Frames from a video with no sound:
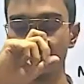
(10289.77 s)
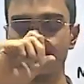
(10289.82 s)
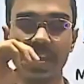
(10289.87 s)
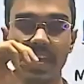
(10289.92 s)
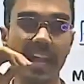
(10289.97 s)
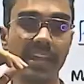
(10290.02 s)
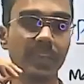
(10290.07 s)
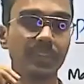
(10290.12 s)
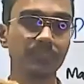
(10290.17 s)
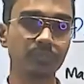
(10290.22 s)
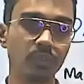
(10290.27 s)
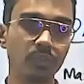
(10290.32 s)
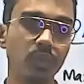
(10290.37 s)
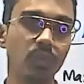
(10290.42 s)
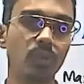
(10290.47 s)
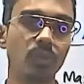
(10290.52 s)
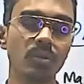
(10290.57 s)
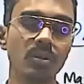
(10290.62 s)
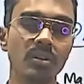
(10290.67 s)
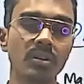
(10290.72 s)
for
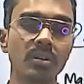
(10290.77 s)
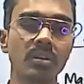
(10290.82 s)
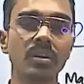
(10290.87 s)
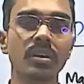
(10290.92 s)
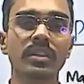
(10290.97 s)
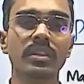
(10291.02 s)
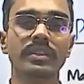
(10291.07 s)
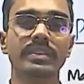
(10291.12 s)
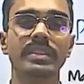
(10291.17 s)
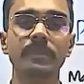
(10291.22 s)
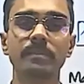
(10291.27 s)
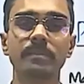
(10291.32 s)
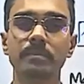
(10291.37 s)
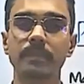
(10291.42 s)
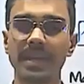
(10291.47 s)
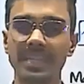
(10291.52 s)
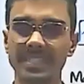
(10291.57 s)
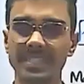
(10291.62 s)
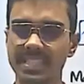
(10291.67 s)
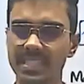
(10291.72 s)
the
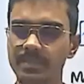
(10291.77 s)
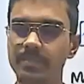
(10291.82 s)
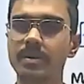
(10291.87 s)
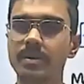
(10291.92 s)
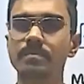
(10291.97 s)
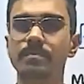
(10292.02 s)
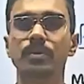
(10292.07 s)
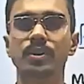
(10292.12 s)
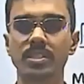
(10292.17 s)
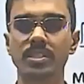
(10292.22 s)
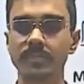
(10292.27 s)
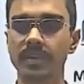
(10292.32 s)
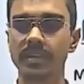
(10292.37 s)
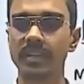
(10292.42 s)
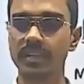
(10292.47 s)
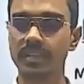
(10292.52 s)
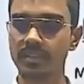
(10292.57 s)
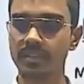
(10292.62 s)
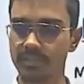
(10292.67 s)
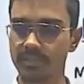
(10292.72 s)
maximum possible
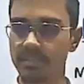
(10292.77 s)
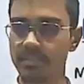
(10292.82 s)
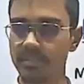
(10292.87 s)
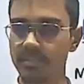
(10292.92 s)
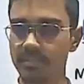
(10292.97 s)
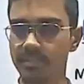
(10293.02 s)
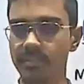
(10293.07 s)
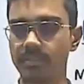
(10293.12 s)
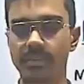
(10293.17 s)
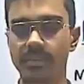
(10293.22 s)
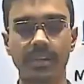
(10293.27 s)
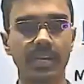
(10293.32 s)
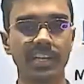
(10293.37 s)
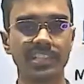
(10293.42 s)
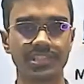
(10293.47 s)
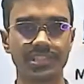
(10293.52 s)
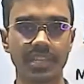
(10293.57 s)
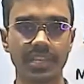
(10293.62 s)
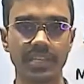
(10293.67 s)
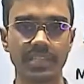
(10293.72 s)

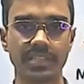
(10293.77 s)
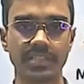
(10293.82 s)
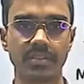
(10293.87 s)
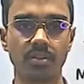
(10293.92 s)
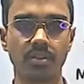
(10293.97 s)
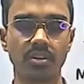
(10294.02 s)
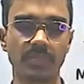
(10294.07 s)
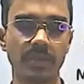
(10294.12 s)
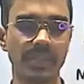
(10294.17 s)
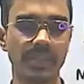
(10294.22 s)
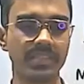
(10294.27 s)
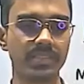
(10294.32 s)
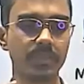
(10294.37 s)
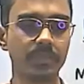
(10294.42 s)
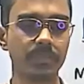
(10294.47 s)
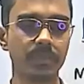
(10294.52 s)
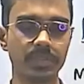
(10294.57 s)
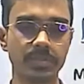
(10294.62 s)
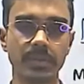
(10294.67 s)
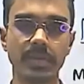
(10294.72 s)
stress or the maximum
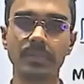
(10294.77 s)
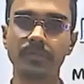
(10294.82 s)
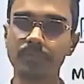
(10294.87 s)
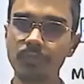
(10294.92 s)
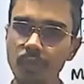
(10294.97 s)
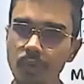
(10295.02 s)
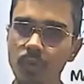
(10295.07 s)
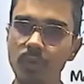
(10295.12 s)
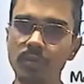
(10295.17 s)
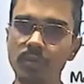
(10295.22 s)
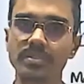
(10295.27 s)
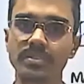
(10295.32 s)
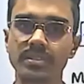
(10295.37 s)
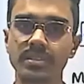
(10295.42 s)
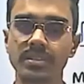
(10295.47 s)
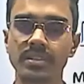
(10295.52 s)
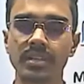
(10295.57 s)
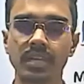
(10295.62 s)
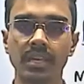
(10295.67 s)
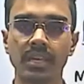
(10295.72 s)
possible force
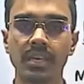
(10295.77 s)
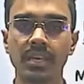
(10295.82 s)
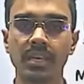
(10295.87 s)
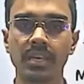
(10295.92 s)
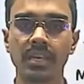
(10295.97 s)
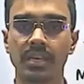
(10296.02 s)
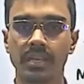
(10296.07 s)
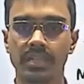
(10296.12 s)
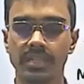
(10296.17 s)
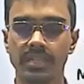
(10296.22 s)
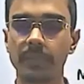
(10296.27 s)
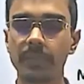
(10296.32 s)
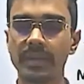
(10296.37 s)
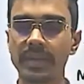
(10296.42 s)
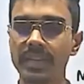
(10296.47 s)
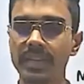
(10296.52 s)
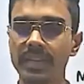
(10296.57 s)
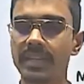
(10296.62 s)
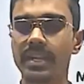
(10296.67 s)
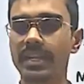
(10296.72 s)
the material
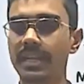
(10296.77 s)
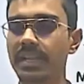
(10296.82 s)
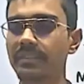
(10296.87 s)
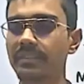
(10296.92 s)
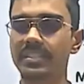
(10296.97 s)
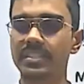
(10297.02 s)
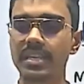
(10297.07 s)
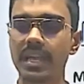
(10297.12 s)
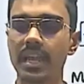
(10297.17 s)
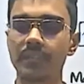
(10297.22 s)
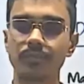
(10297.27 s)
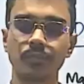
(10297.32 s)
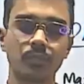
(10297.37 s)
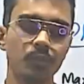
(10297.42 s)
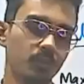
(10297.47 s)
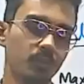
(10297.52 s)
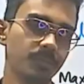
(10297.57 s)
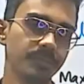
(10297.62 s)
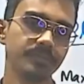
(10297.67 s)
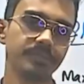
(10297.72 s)
can withstand for,
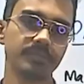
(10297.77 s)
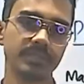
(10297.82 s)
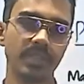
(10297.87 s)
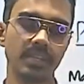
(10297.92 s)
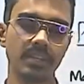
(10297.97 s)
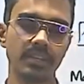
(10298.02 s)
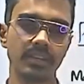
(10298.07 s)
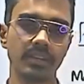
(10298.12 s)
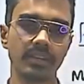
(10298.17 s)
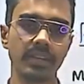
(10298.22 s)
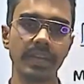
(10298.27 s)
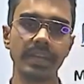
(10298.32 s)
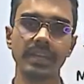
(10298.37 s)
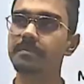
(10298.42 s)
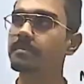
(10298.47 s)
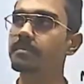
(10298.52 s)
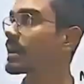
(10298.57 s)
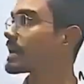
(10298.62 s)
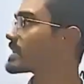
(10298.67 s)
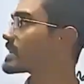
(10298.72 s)
right?
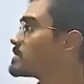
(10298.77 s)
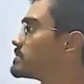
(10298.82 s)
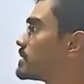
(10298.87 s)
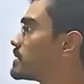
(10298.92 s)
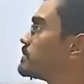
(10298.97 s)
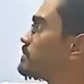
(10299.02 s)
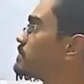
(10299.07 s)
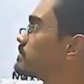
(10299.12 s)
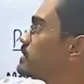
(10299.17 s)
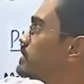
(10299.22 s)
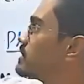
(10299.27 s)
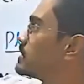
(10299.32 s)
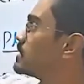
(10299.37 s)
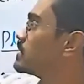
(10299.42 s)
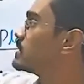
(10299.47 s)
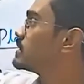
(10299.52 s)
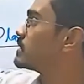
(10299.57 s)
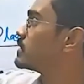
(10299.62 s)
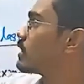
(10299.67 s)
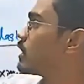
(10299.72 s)
Maximum
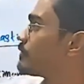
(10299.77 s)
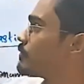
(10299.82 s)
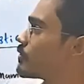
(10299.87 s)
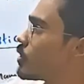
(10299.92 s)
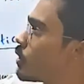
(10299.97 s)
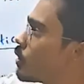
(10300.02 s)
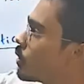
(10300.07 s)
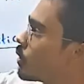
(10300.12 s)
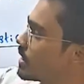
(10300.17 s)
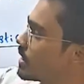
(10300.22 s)
of all,